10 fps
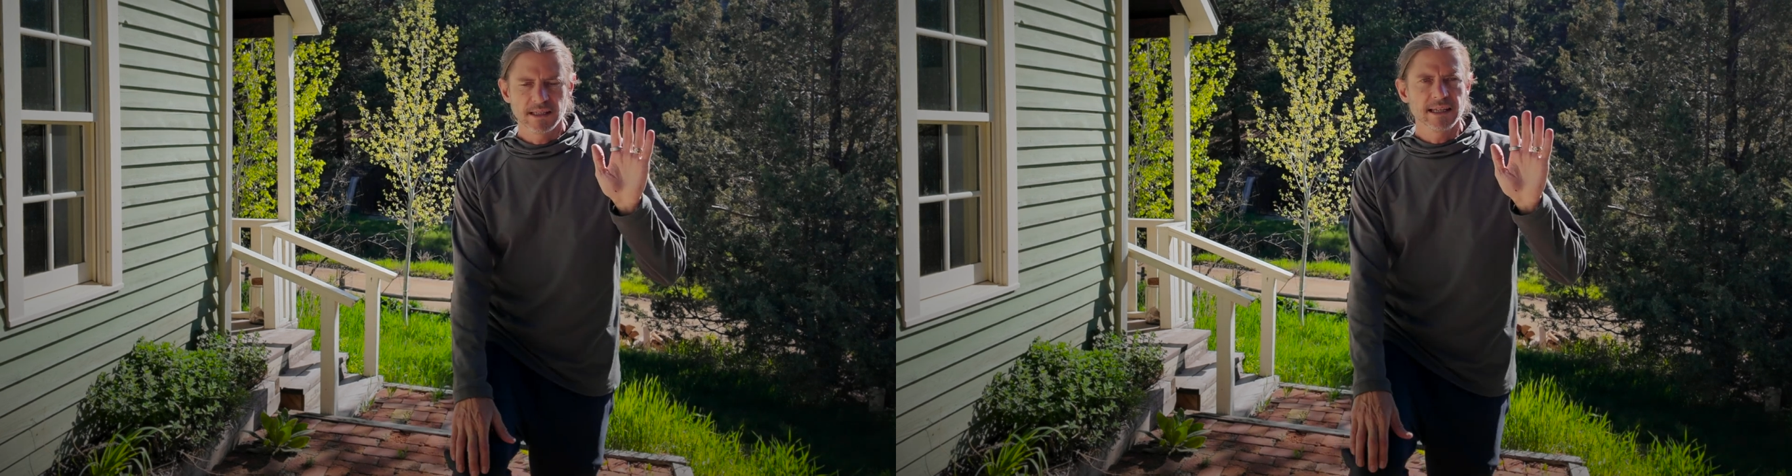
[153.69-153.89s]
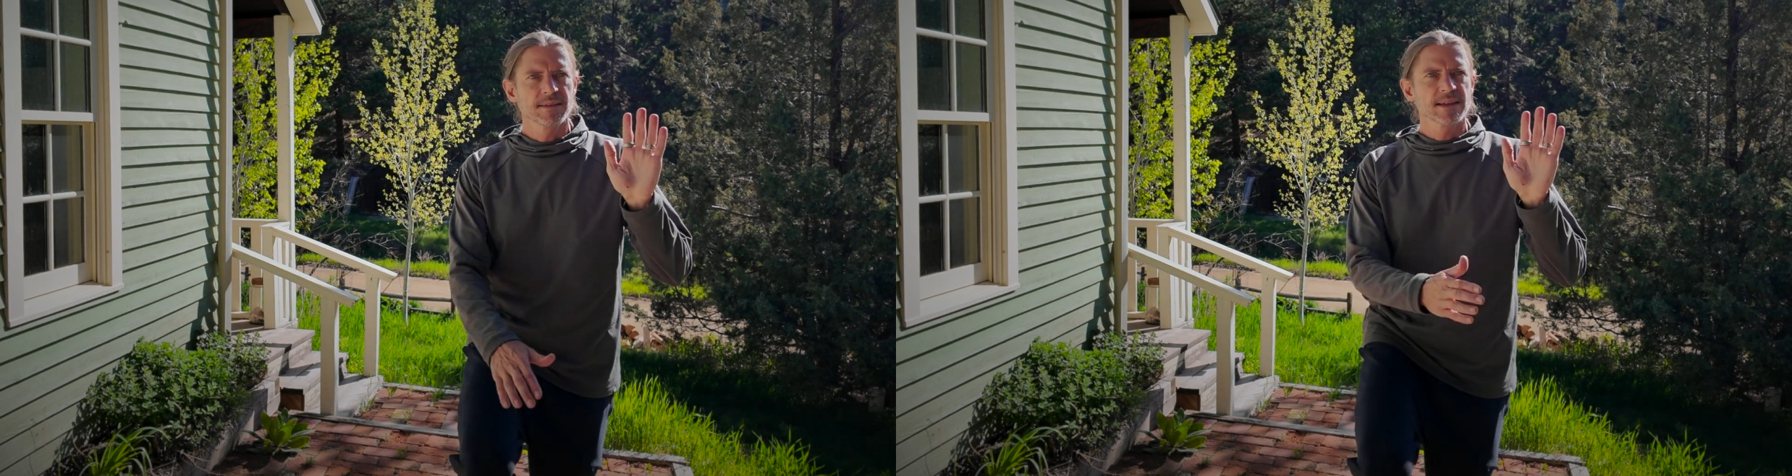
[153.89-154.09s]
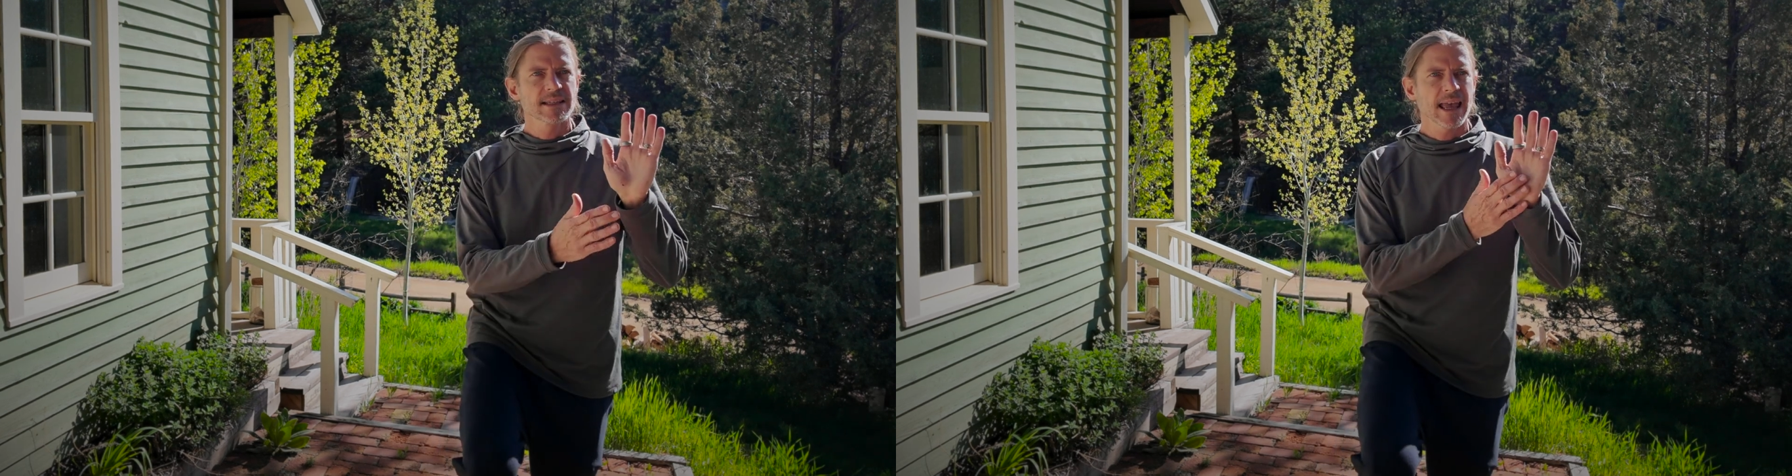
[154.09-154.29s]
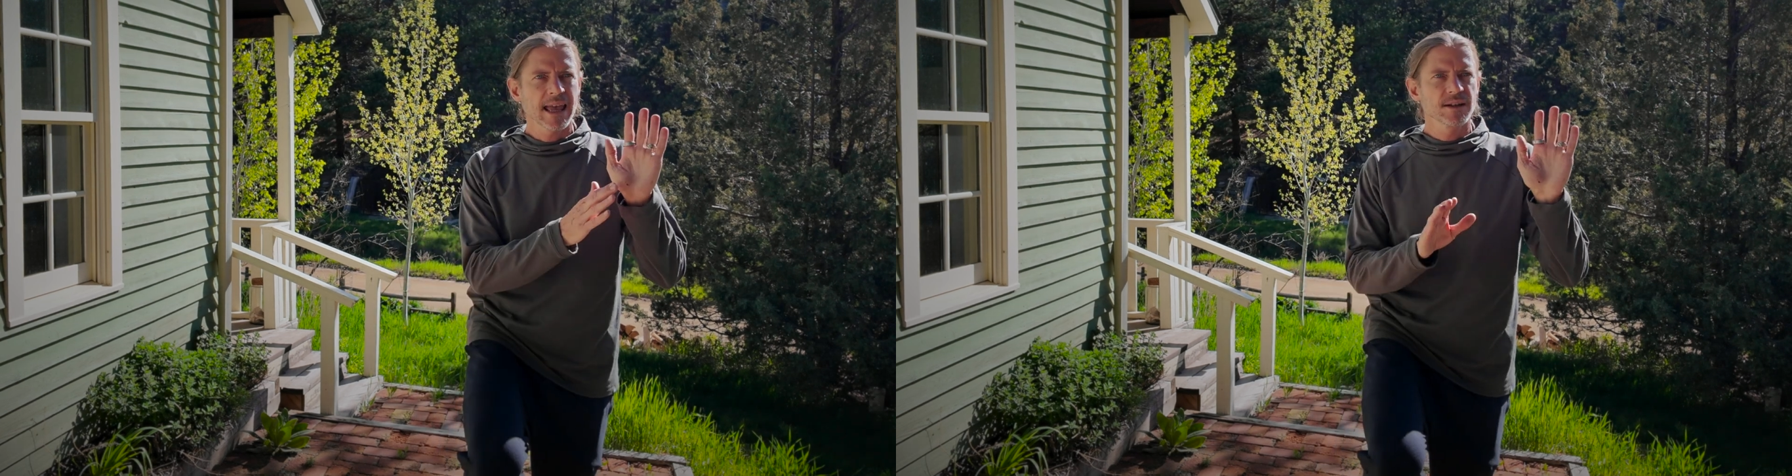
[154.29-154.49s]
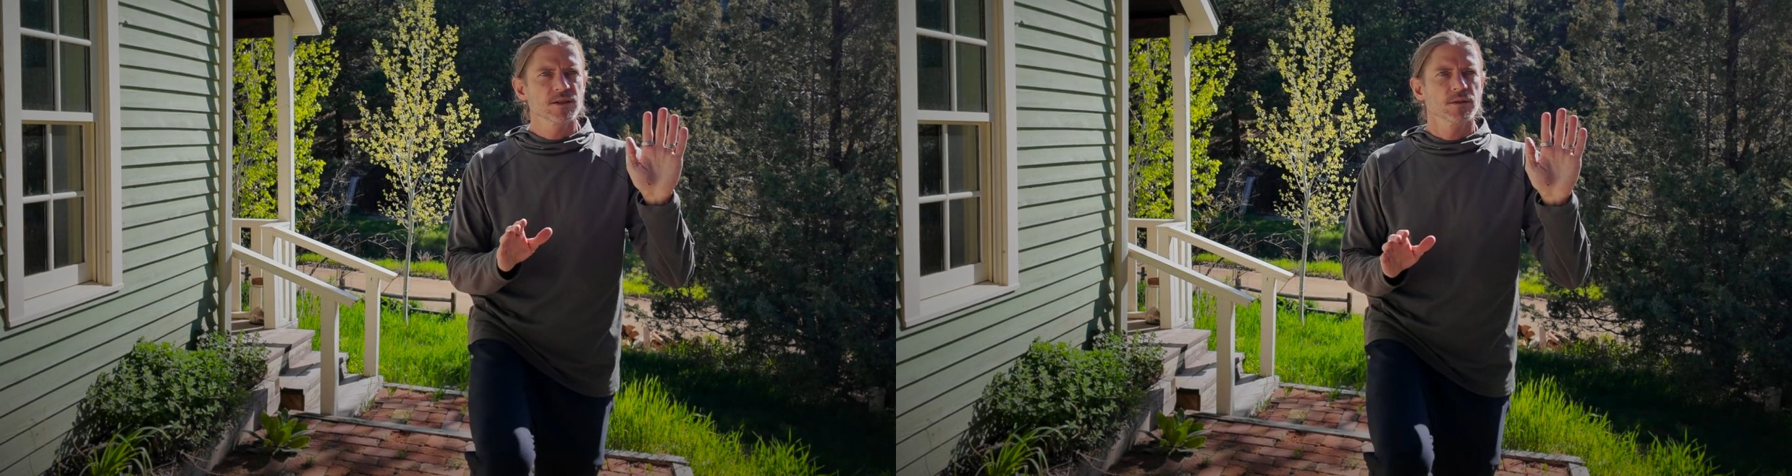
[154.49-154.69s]
knee and this
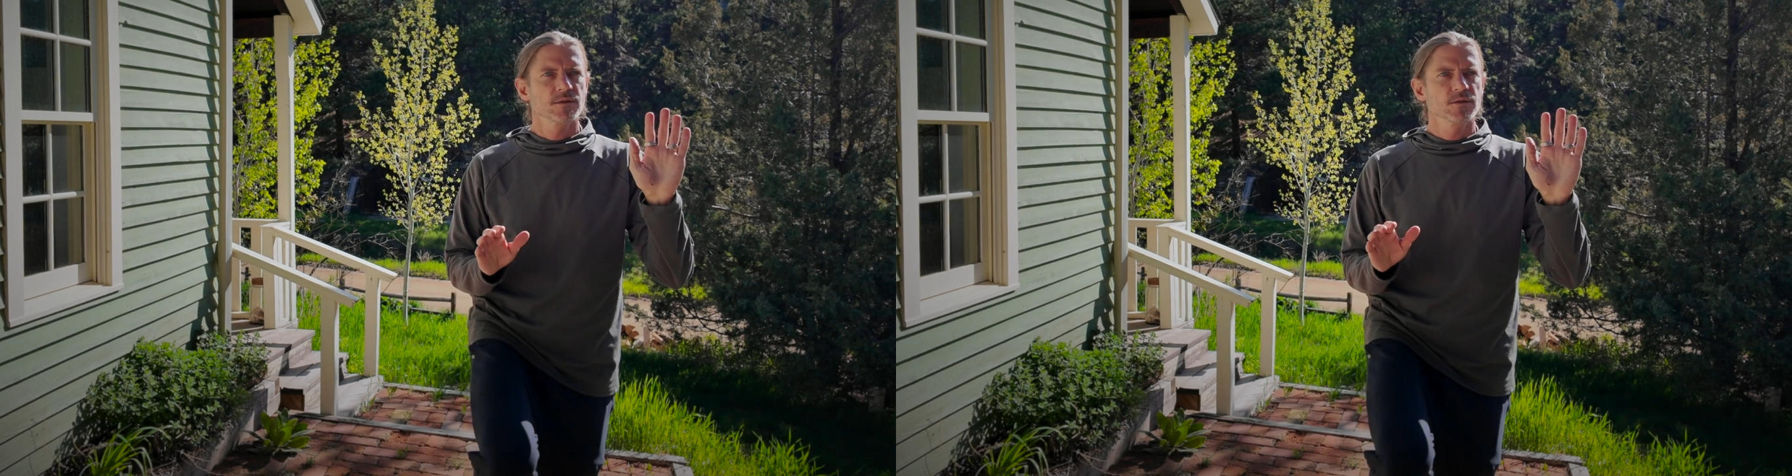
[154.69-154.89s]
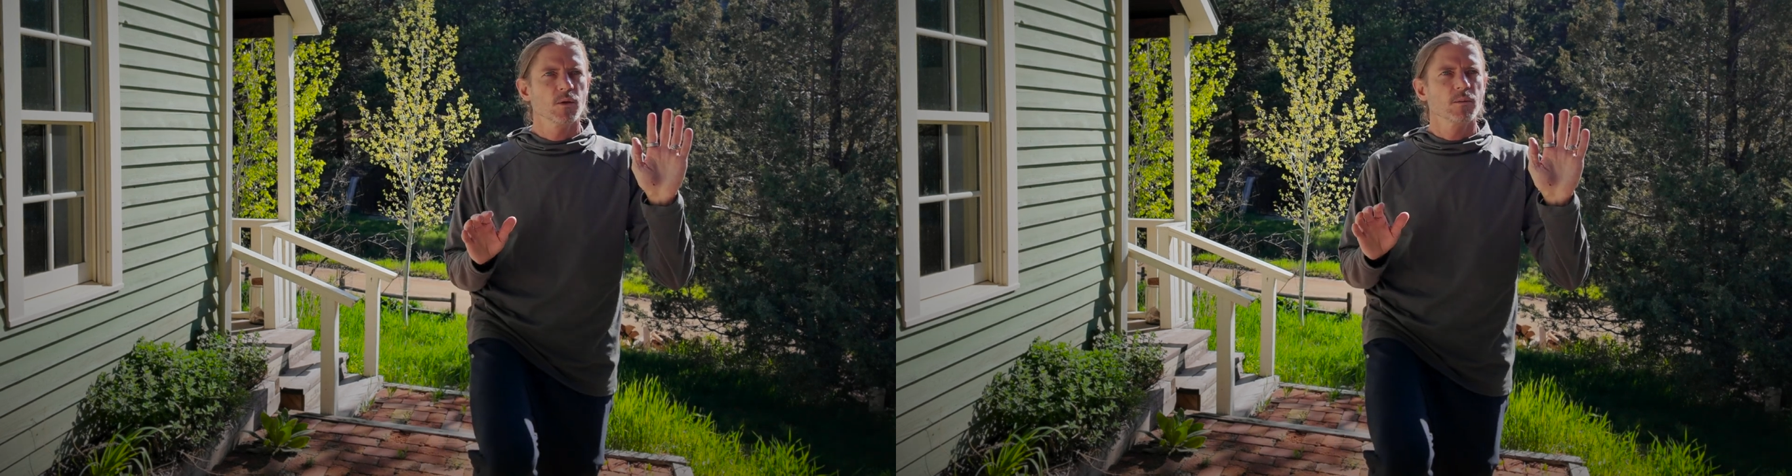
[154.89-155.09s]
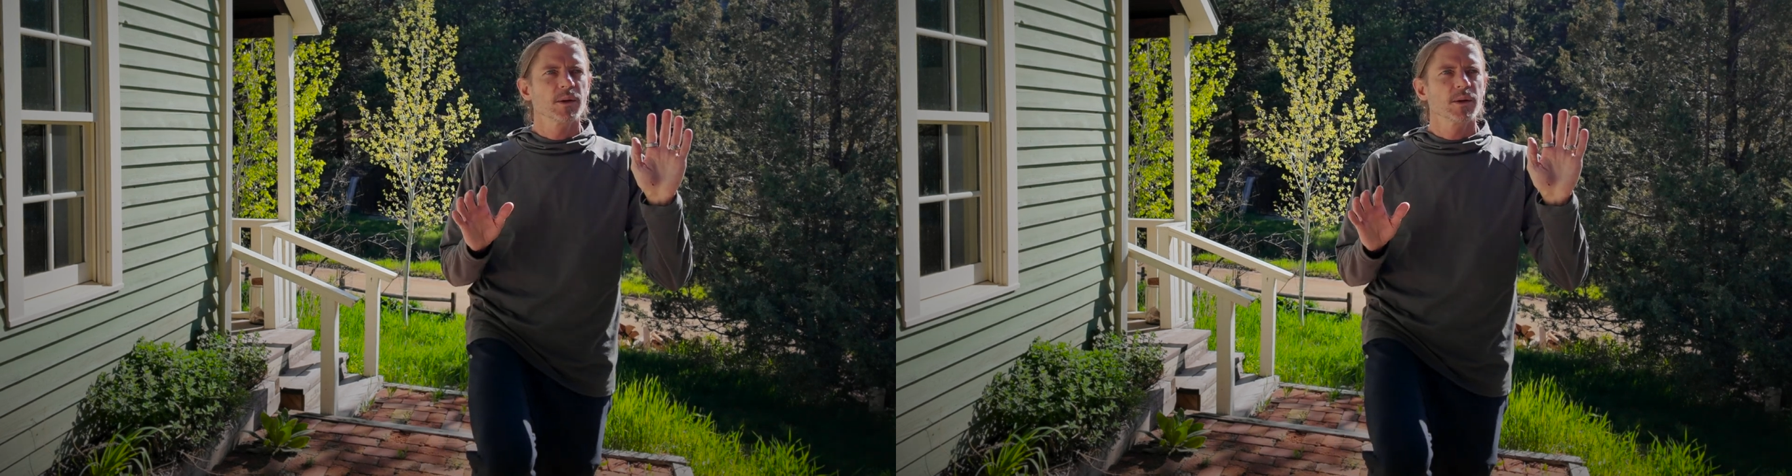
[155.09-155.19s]
hand is on the floor.